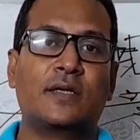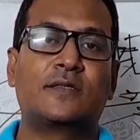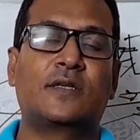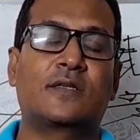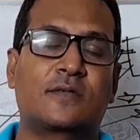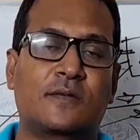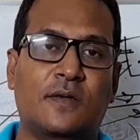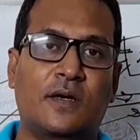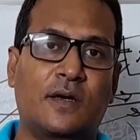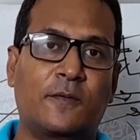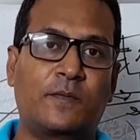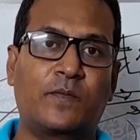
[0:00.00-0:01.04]
just
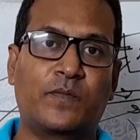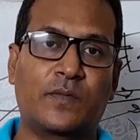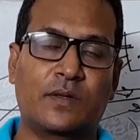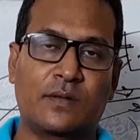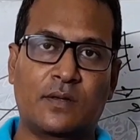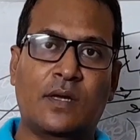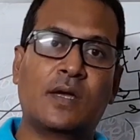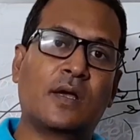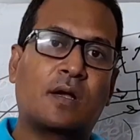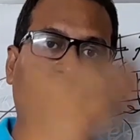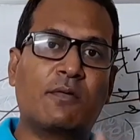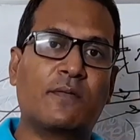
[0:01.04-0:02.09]

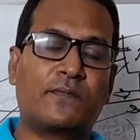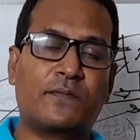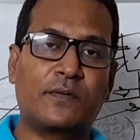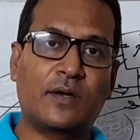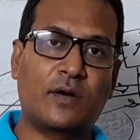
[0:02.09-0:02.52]
come up